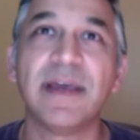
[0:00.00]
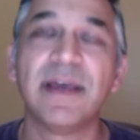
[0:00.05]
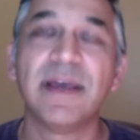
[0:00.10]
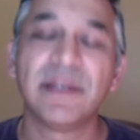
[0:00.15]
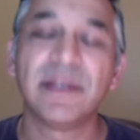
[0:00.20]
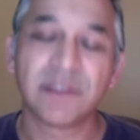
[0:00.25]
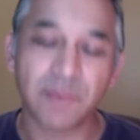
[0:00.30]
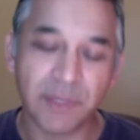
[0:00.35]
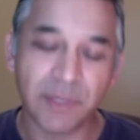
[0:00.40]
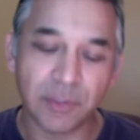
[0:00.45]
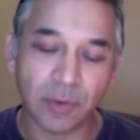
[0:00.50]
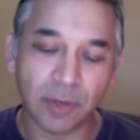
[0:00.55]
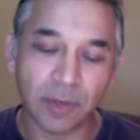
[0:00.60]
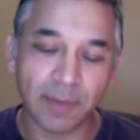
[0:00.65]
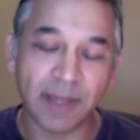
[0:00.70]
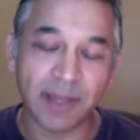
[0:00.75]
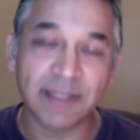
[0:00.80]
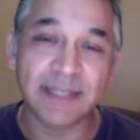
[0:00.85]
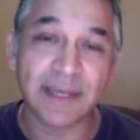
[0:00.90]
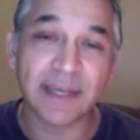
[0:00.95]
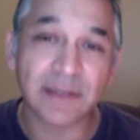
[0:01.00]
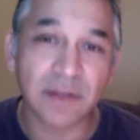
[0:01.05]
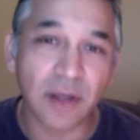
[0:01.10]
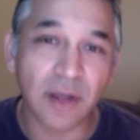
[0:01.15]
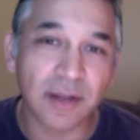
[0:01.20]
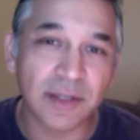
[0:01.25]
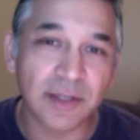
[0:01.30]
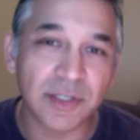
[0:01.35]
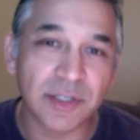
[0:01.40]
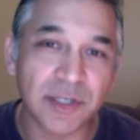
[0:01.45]
So we talk about
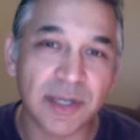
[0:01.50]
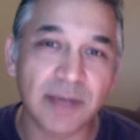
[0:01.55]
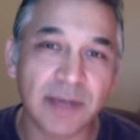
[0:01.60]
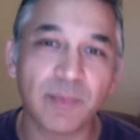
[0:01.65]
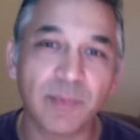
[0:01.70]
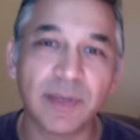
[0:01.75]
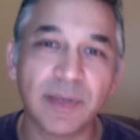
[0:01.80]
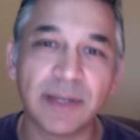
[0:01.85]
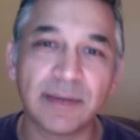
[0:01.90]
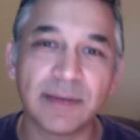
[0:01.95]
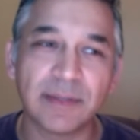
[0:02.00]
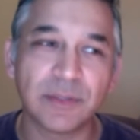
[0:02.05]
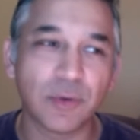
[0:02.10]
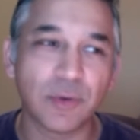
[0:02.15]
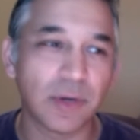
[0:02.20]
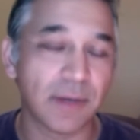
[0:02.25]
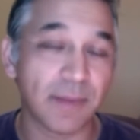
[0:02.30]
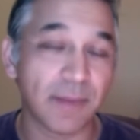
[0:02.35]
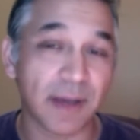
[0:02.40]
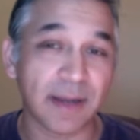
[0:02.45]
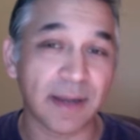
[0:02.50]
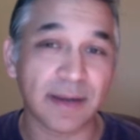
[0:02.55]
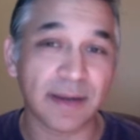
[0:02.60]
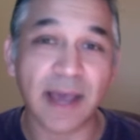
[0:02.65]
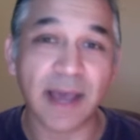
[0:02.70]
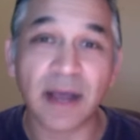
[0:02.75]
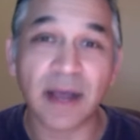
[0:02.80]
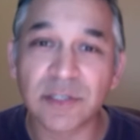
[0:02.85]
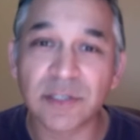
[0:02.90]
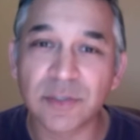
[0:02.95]
technology, we talk about
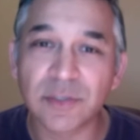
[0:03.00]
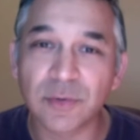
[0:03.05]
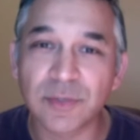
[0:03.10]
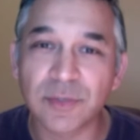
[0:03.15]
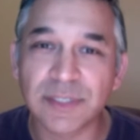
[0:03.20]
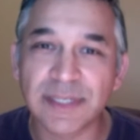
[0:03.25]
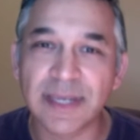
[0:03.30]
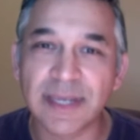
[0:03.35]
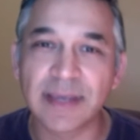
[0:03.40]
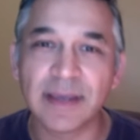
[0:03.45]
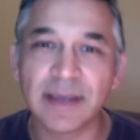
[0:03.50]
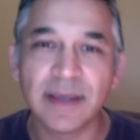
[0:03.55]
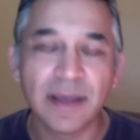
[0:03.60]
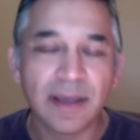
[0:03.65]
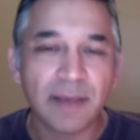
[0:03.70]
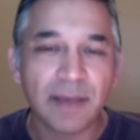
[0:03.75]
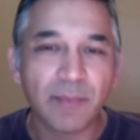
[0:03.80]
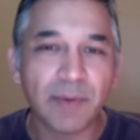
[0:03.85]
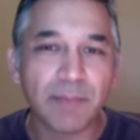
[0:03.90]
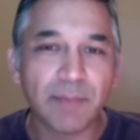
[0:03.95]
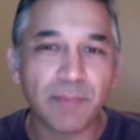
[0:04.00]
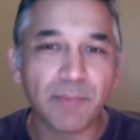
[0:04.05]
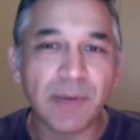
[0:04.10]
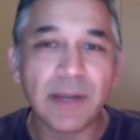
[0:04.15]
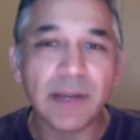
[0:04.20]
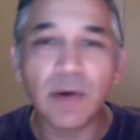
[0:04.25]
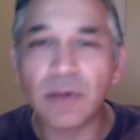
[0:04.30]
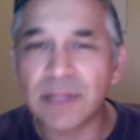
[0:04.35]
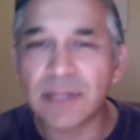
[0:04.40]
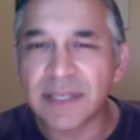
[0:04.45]
outsourcing, we bring
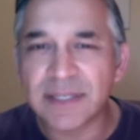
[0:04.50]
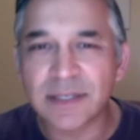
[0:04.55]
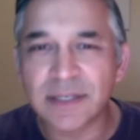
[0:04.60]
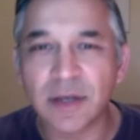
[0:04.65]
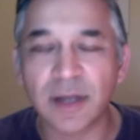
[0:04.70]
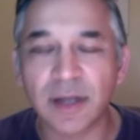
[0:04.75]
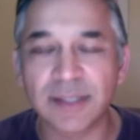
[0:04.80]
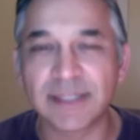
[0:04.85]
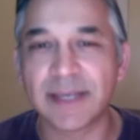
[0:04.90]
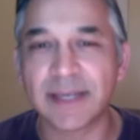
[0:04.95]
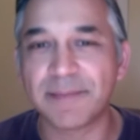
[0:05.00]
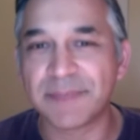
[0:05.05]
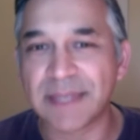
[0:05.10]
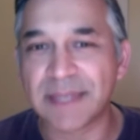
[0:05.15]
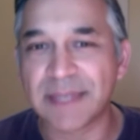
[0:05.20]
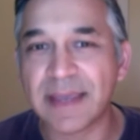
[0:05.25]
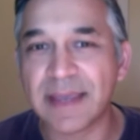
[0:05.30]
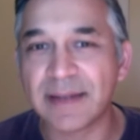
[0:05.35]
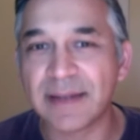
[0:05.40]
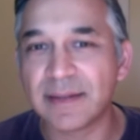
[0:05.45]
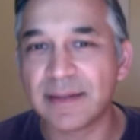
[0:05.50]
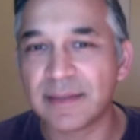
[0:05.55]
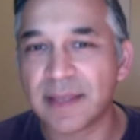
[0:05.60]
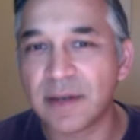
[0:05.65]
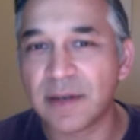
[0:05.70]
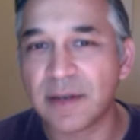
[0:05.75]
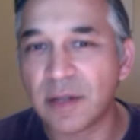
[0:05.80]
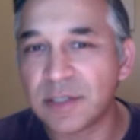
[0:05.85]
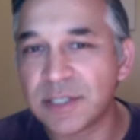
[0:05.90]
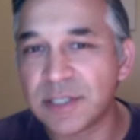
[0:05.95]
all these concepts in. They're
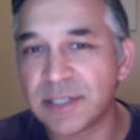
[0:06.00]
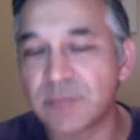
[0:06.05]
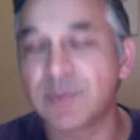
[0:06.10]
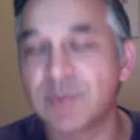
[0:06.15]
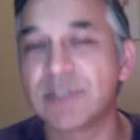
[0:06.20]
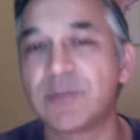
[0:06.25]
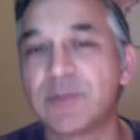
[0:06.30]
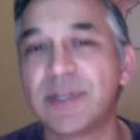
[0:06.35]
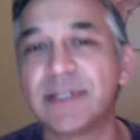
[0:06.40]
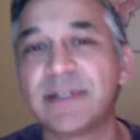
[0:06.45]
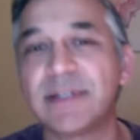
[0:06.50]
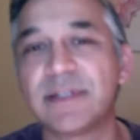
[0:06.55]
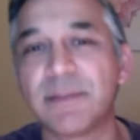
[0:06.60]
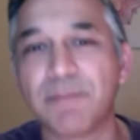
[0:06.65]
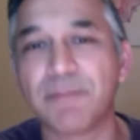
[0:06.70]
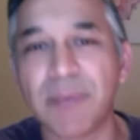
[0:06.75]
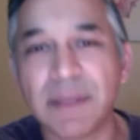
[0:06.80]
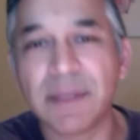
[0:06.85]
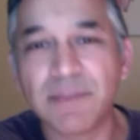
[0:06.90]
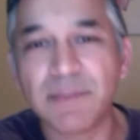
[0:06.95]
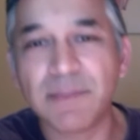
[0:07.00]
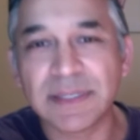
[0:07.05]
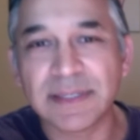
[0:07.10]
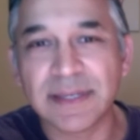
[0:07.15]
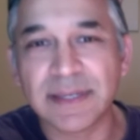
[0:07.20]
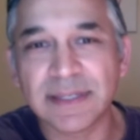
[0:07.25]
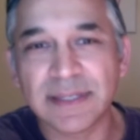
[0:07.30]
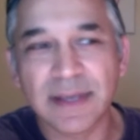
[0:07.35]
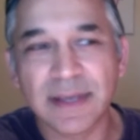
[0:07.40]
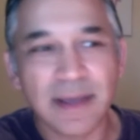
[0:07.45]
not just restricted to big
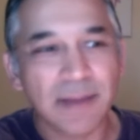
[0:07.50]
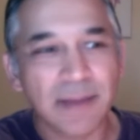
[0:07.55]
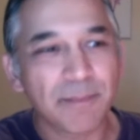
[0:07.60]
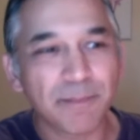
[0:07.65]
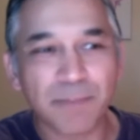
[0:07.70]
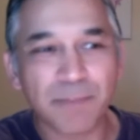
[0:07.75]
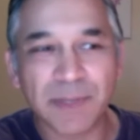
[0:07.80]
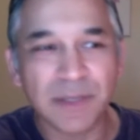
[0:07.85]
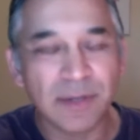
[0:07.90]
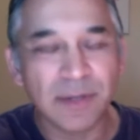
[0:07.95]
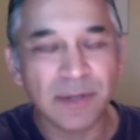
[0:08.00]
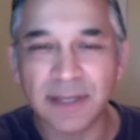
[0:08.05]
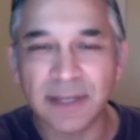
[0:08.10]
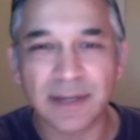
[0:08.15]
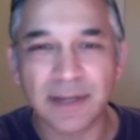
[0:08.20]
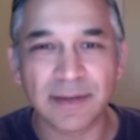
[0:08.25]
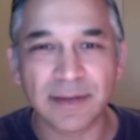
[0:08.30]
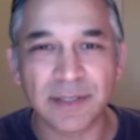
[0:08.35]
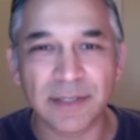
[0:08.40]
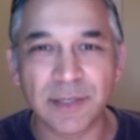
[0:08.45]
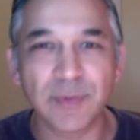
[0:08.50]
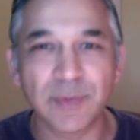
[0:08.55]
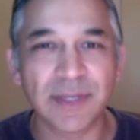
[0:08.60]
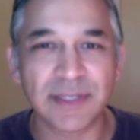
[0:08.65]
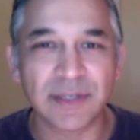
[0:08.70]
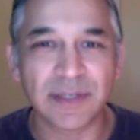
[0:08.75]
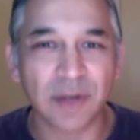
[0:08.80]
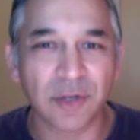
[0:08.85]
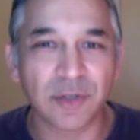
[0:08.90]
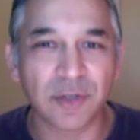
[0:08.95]
business, but you can do it
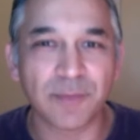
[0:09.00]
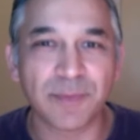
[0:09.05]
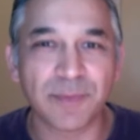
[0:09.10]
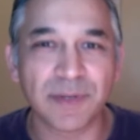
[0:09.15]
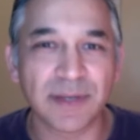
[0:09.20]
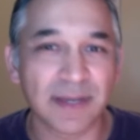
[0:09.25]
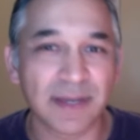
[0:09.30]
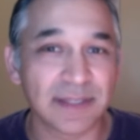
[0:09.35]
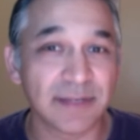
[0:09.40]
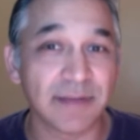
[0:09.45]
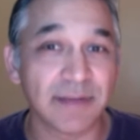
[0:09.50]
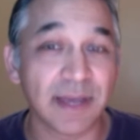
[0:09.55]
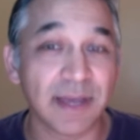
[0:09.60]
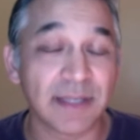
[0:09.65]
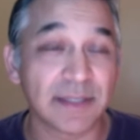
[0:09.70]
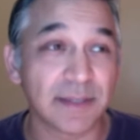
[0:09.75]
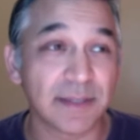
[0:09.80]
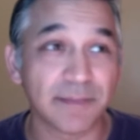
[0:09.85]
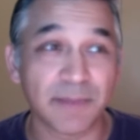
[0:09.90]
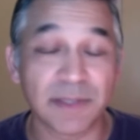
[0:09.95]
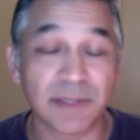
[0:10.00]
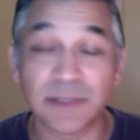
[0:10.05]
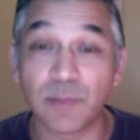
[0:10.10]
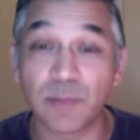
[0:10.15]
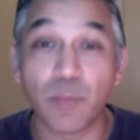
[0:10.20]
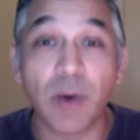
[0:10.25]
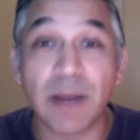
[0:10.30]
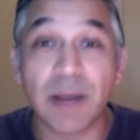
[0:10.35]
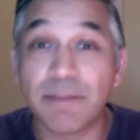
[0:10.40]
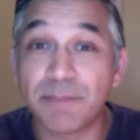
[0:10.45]
as an entrepreneur, as a
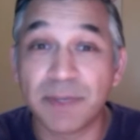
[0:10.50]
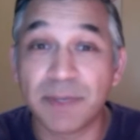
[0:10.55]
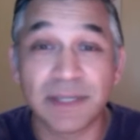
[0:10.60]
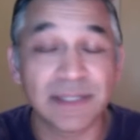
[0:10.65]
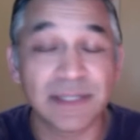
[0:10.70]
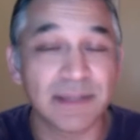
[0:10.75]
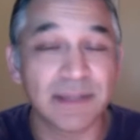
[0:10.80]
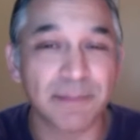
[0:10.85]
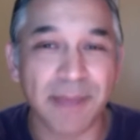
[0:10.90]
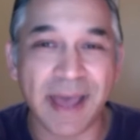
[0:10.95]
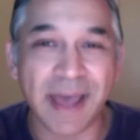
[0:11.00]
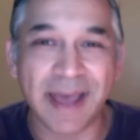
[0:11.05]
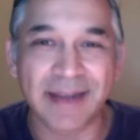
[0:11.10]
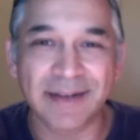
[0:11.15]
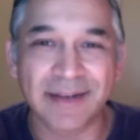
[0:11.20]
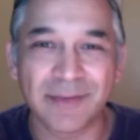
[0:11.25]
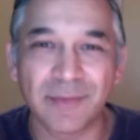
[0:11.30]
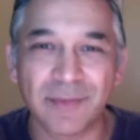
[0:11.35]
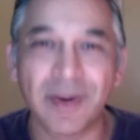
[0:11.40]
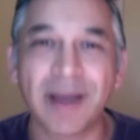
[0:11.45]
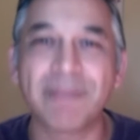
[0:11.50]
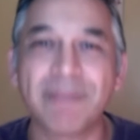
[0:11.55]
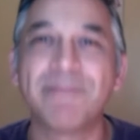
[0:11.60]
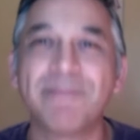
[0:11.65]
one-person band, right?